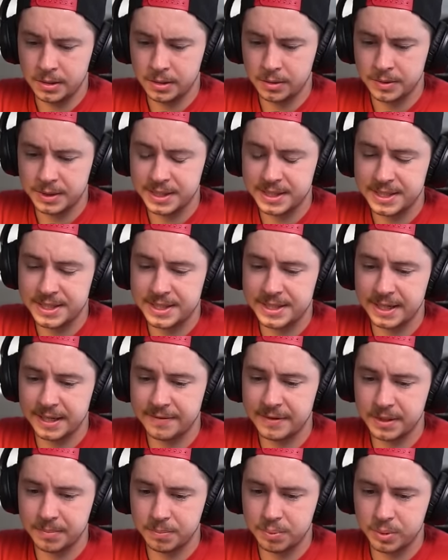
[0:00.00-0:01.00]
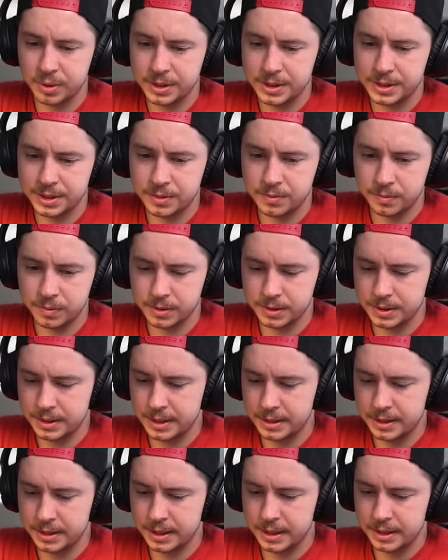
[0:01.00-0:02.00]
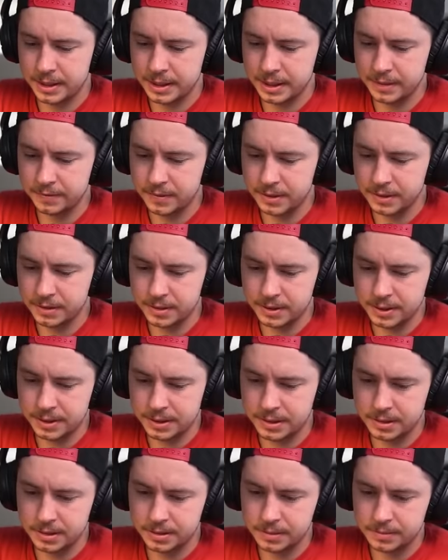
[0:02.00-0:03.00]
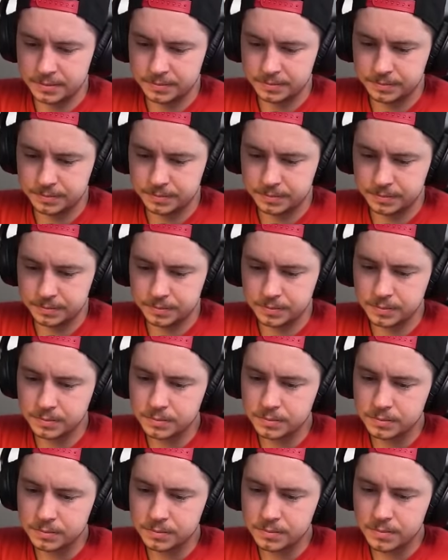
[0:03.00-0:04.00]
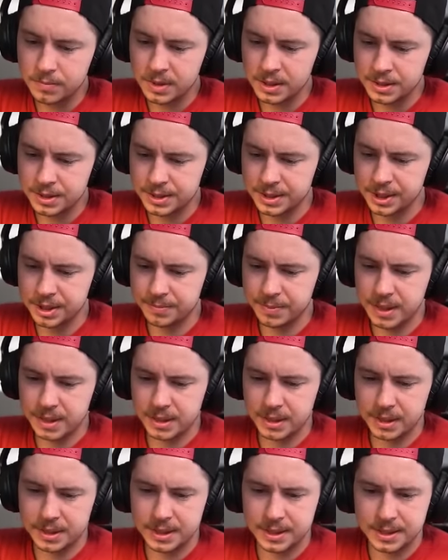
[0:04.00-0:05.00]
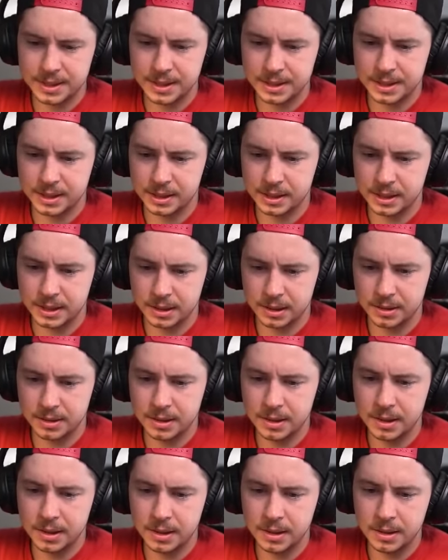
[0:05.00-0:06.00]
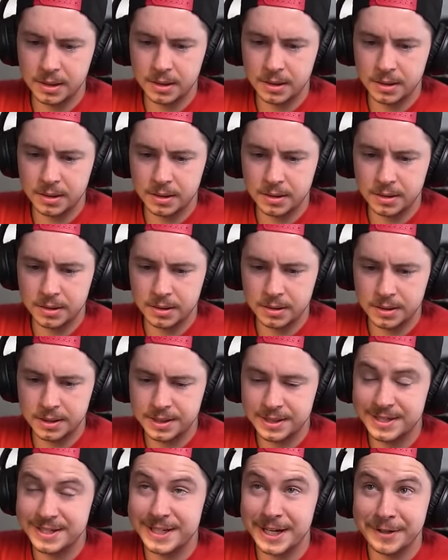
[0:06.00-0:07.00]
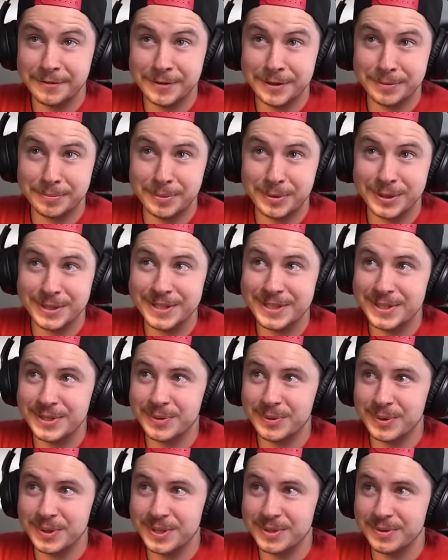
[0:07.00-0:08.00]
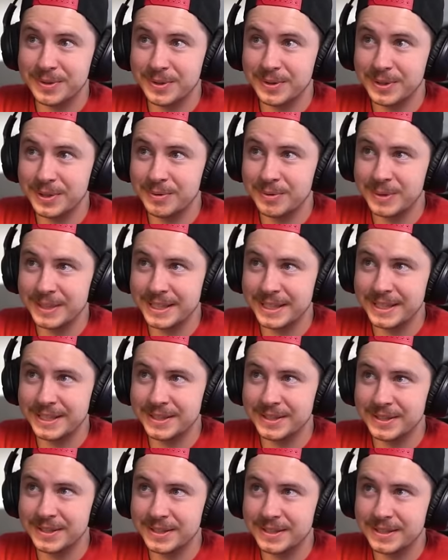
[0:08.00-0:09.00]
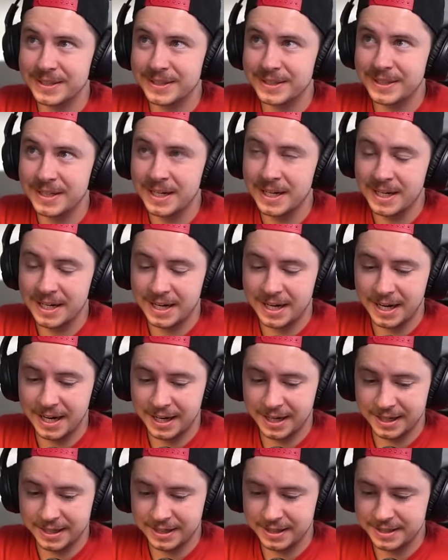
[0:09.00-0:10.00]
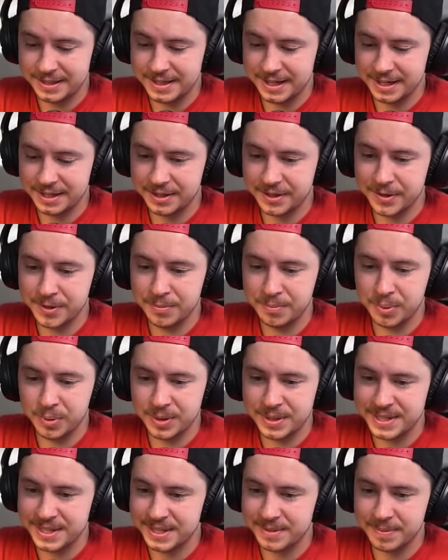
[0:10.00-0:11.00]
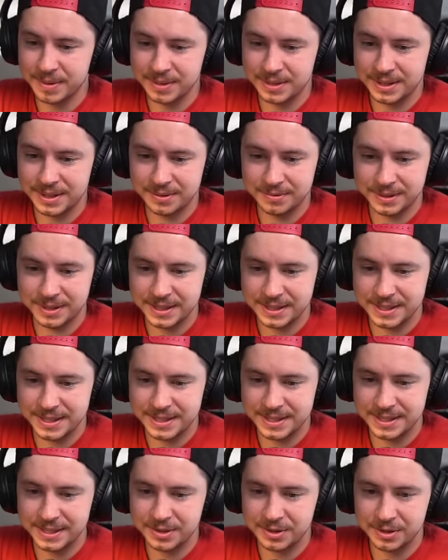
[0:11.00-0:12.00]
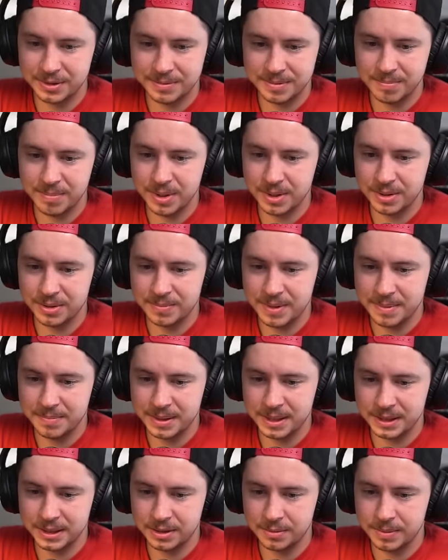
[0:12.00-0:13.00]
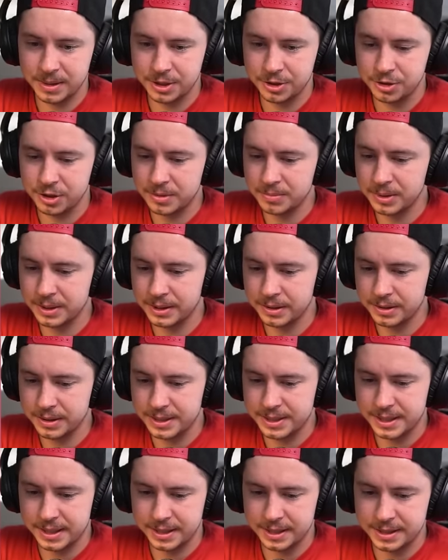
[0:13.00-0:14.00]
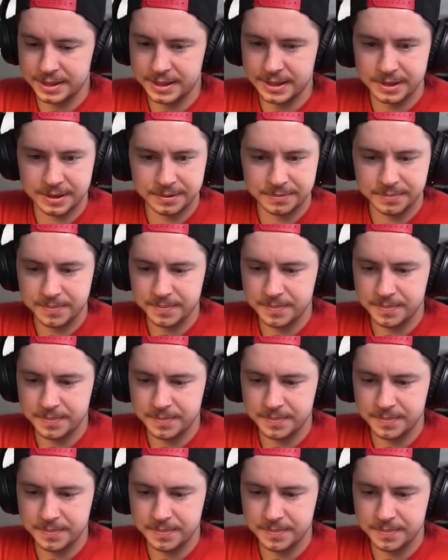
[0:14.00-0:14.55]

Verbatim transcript: He's got 7 Apprentice Wardens. How did I not even notice that? Siege Barracks at 6 o'clock. 7 Apprentice Wardens with only 1 healer. And he's got no poison spell to deal with these CC troops. Birdo might be in a little bit of trouble here on his second attack.